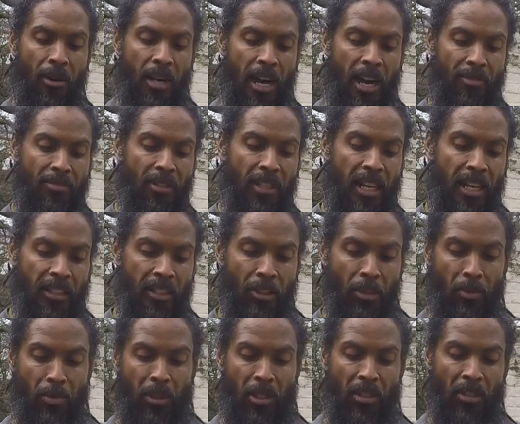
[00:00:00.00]
after that
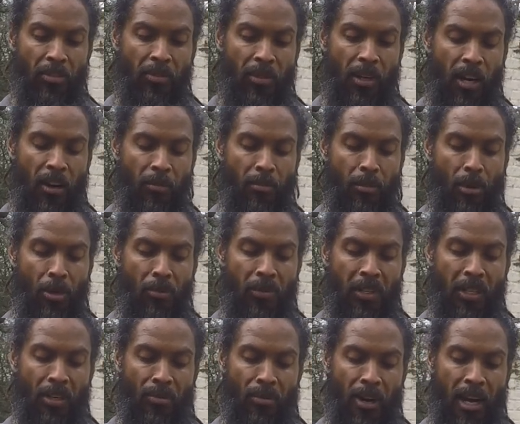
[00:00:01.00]
little bit of
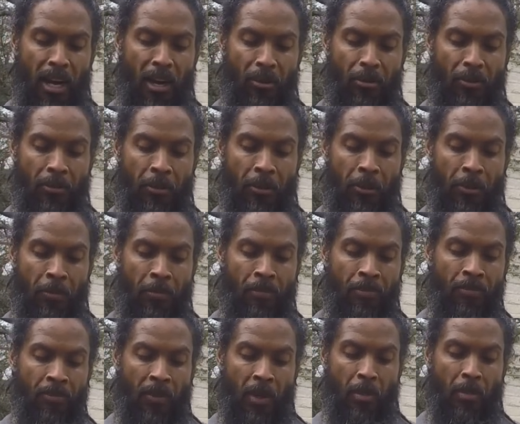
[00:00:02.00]
moving around,
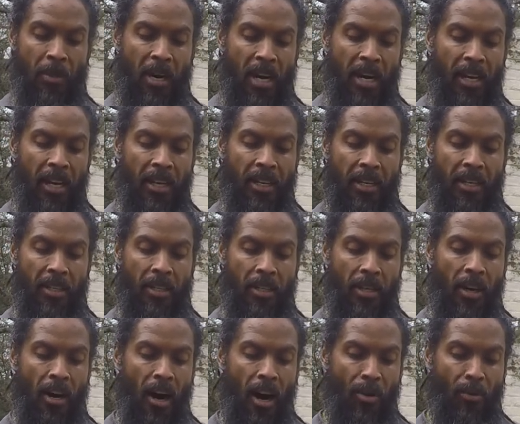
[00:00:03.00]
my
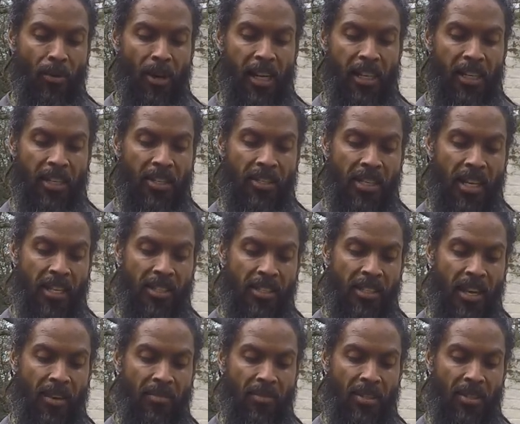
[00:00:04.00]
heart rate is at
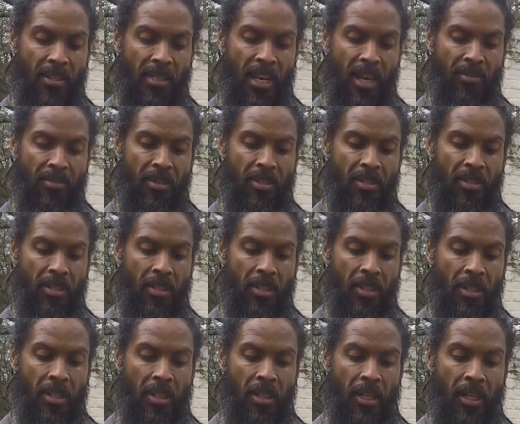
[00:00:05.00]
77.
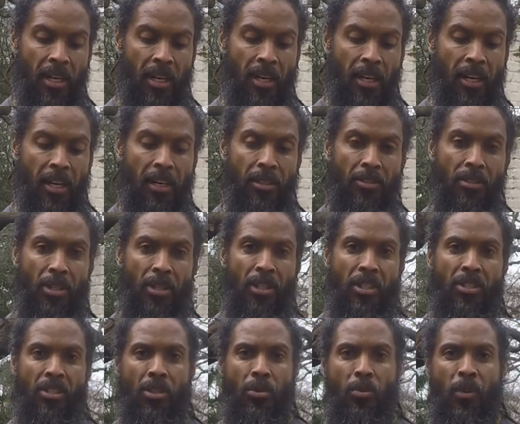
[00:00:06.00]
So
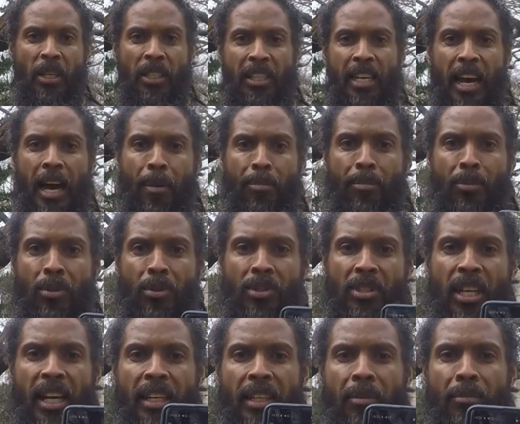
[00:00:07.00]
this is what the app looks
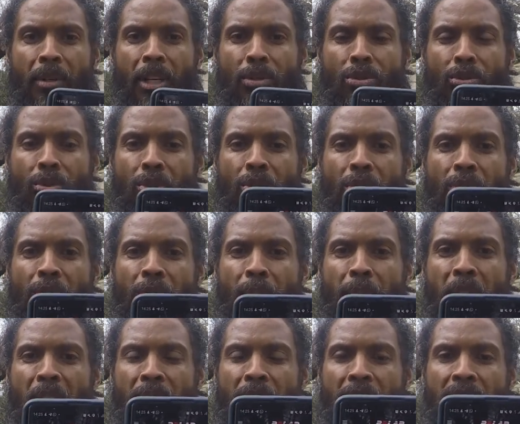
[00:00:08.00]
like. I'm not sure if you'll
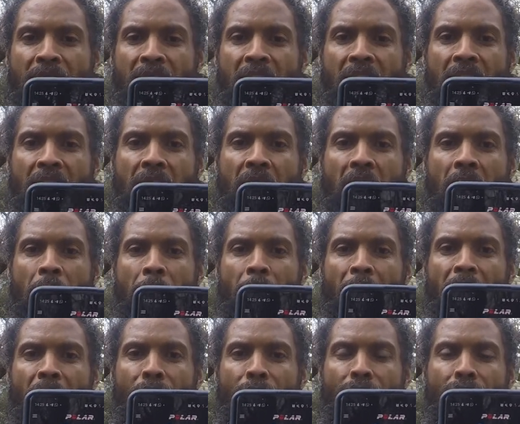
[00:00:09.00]
be able to see this,
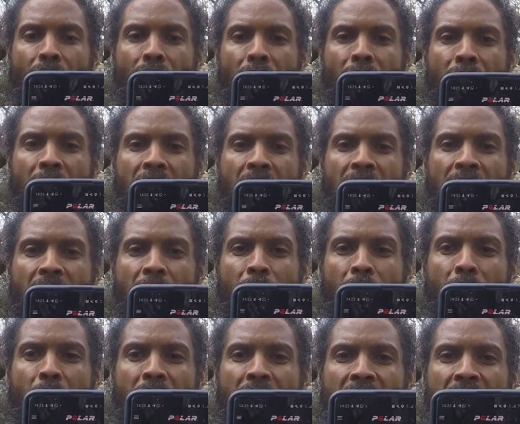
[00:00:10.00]
but I'll show you this
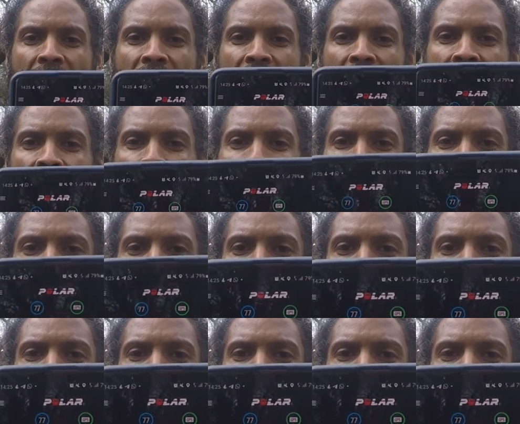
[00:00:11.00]
more in detail